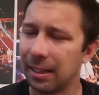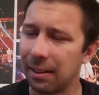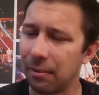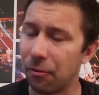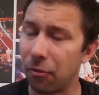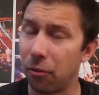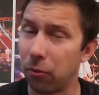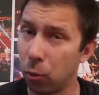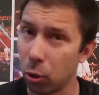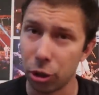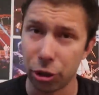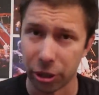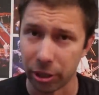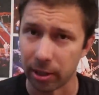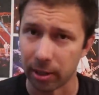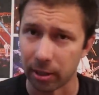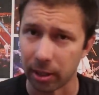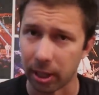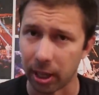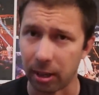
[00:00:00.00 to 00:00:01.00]

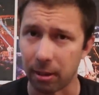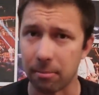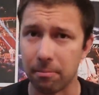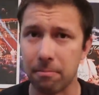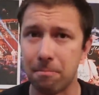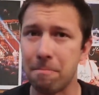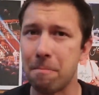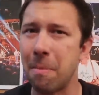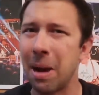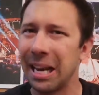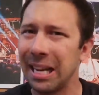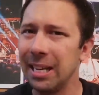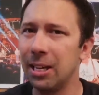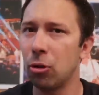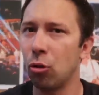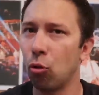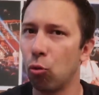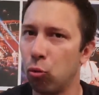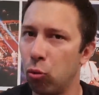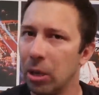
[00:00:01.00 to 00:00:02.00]
unfortunately,
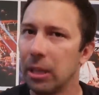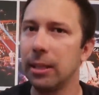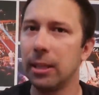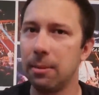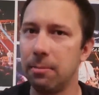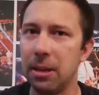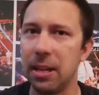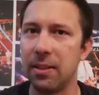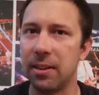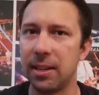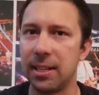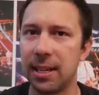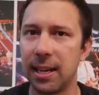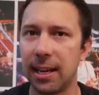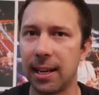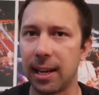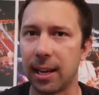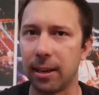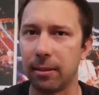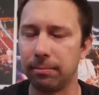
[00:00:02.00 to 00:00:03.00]
might really be the
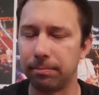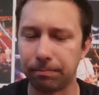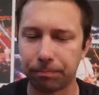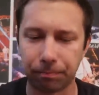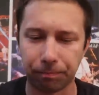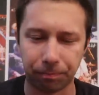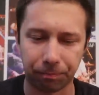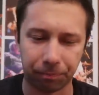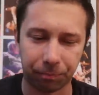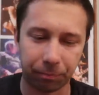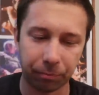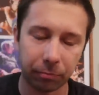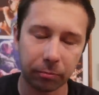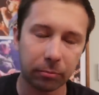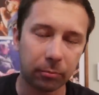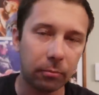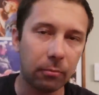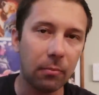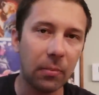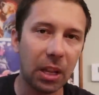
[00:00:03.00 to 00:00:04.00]
ticket.
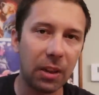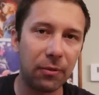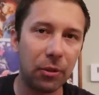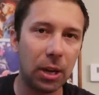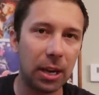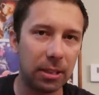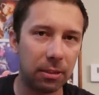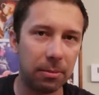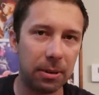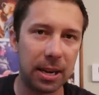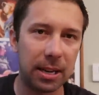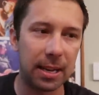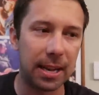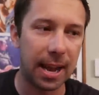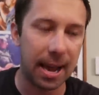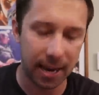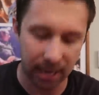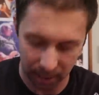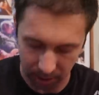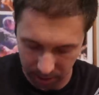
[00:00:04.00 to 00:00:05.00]
If you guys have been
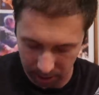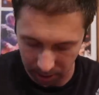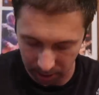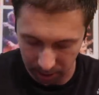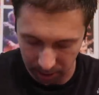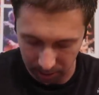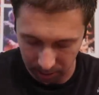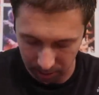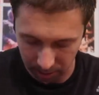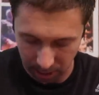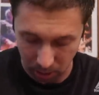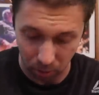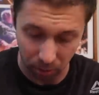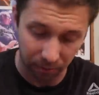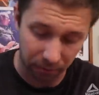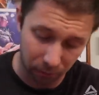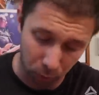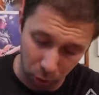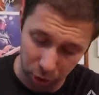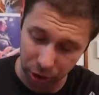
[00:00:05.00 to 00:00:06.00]
getting these, now
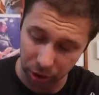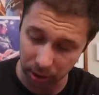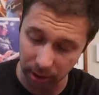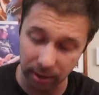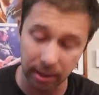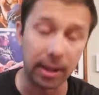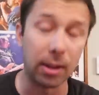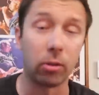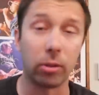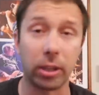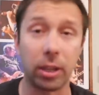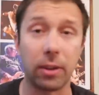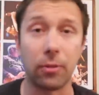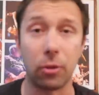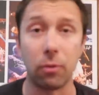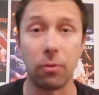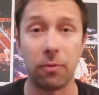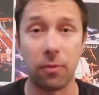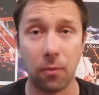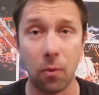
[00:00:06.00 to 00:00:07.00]
unfortunately they only give
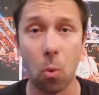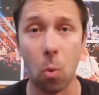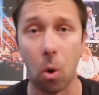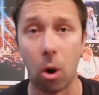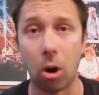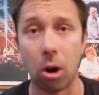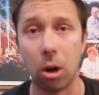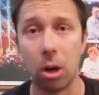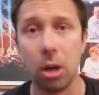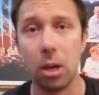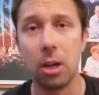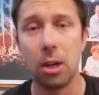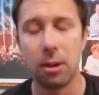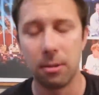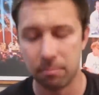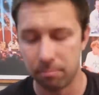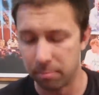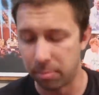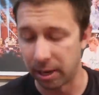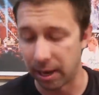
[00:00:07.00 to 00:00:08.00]
you four,
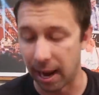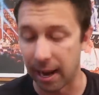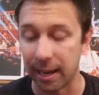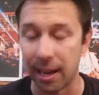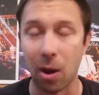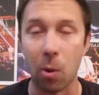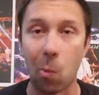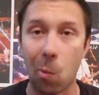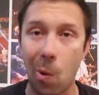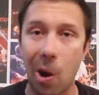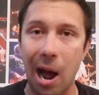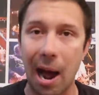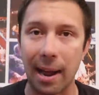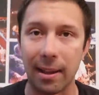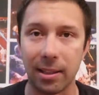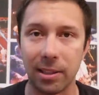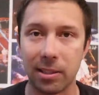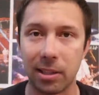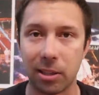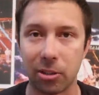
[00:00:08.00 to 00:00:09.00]
but I get
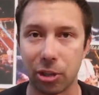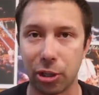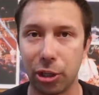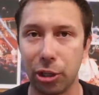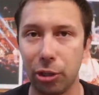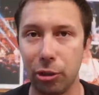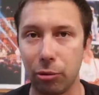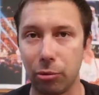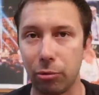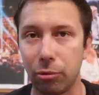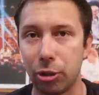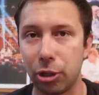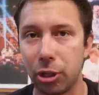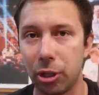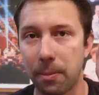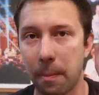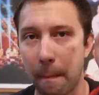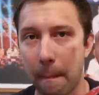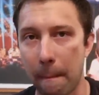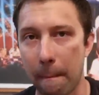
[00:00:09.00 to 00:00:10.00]
why. These things are
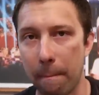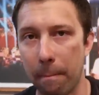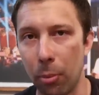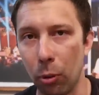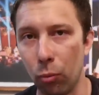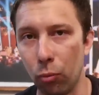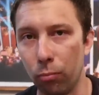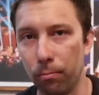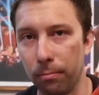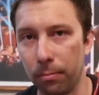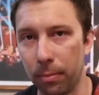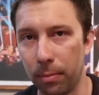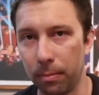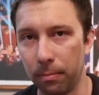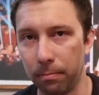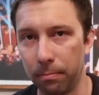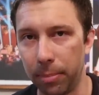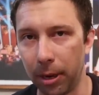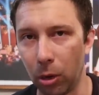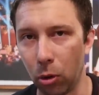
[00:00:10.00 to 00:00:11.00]
huge. Boom.
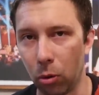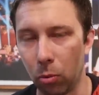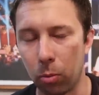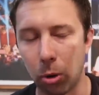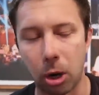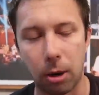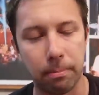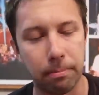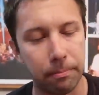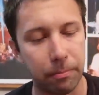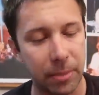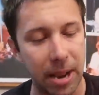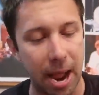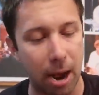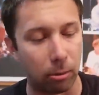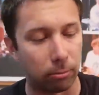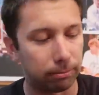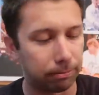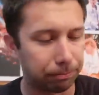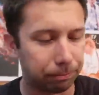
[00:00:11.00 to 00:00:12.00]
Big old worm.
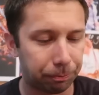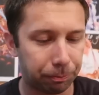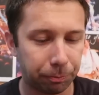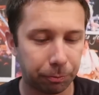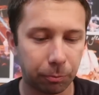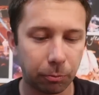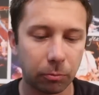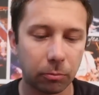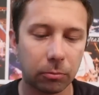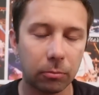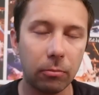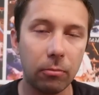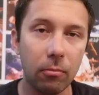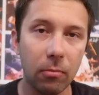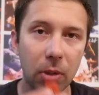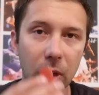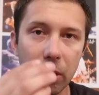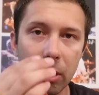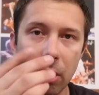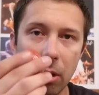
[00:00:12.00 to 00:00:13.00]
Now,
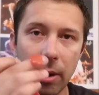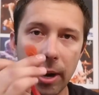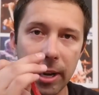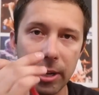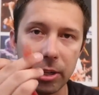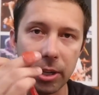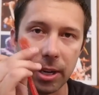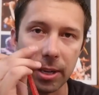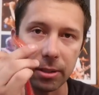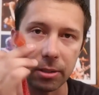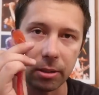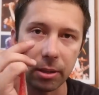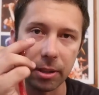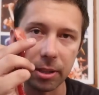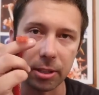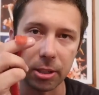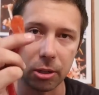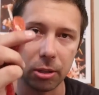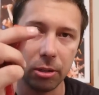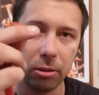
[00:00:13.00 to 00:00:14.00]
you go, hey Chase, look at
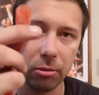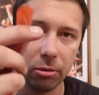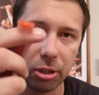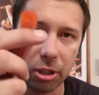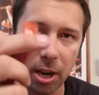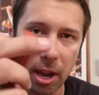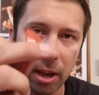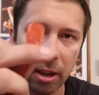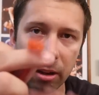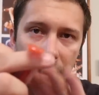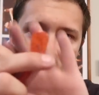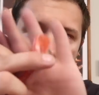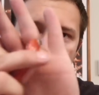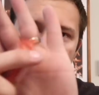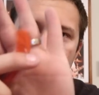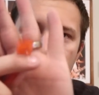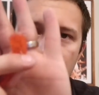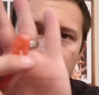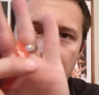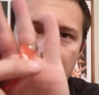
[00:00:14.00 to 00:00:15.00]
this huge tail
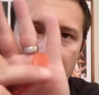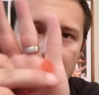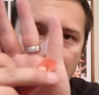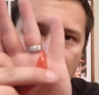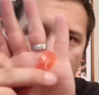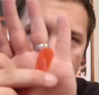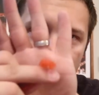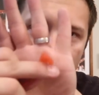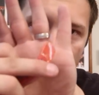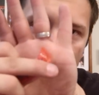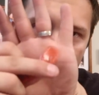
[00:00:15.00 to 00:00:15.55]
that it has.